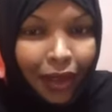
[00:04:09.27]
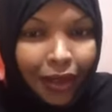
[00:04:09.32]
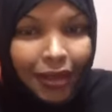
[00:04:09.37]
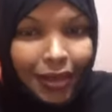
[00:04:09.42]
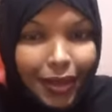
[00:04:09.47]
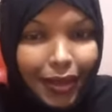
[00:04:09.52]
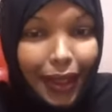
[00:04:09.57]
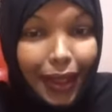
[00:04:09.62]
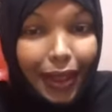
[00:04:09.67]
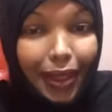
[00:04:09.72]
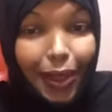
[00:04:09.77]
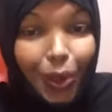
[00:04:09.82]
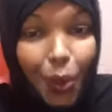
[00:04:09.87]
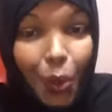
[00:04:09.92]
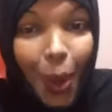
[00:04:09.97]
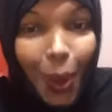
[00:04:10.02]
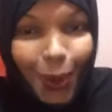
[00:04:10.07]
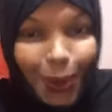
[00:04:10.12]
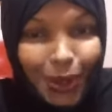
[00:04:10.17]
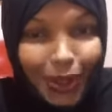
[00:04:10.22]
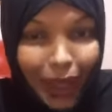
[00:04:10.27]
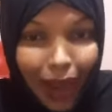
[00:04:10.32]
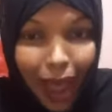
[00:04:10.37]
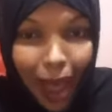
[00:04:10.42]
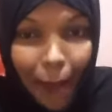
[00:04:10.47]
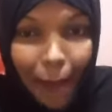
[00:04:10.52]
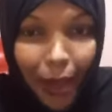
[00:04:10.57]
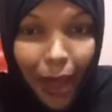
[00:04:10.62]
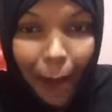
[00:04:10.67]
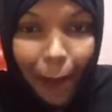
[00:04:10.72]
Saciid waa ku
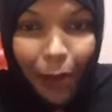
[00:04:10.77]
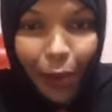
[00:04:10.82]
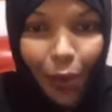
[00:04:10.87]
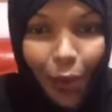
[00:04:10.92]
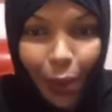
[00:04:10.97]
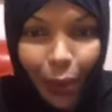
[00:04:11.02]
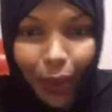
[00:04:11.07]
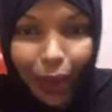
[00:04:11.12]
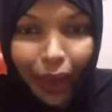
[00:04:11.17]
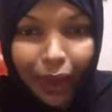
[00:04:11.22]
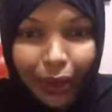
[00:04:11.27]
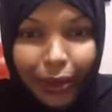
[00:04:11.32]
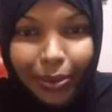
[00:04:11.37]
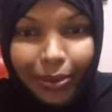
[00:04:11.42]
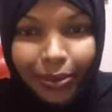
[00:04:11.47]
salaamay abowe